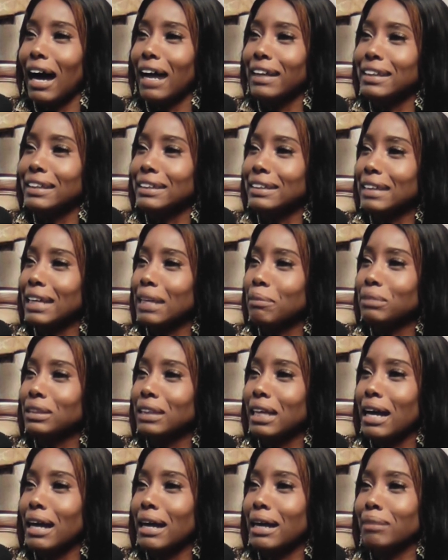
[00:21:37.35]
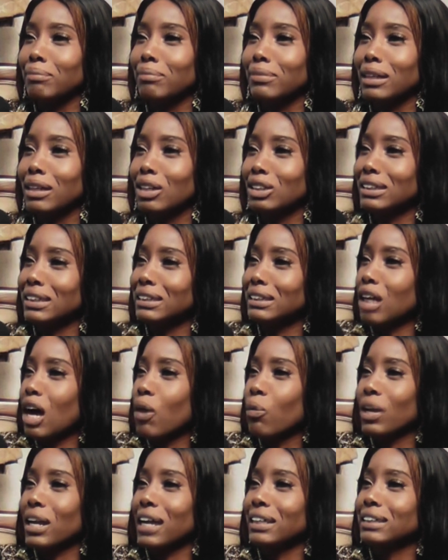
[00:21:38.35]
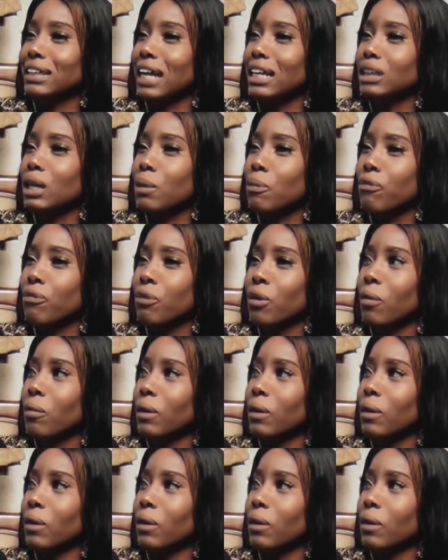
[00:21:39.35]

at the same time, because it's not what I signed up for.